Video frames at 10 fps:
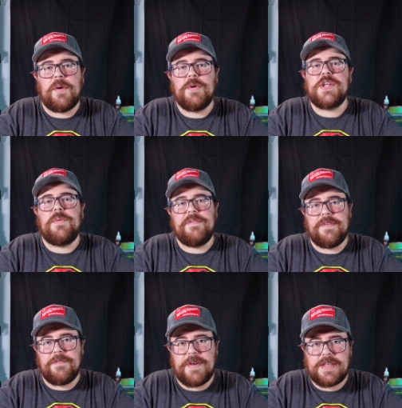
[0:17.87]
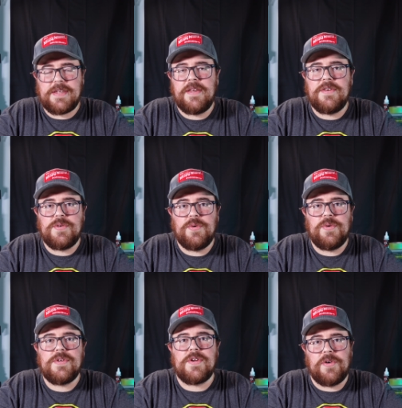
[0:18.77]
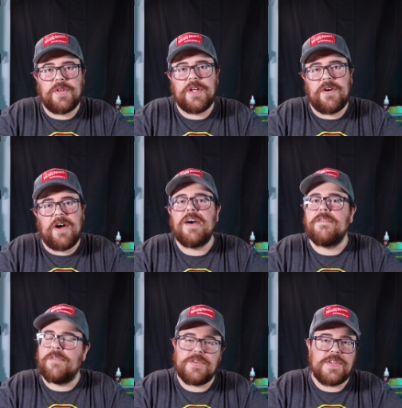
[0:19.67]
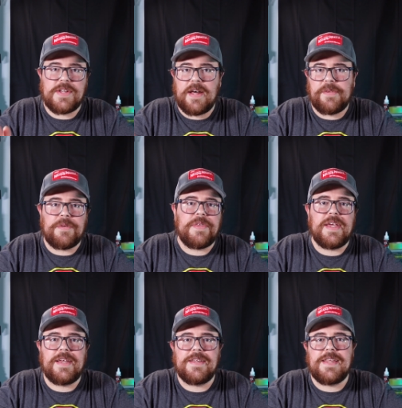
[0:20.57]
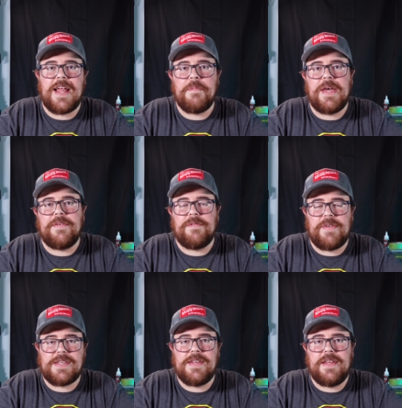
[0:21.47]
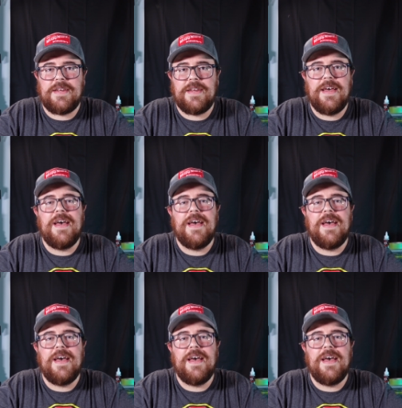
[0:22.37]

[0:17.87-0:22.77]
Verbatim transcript: I wish I would have invested in tools earlier on versus other things that I may have invested in.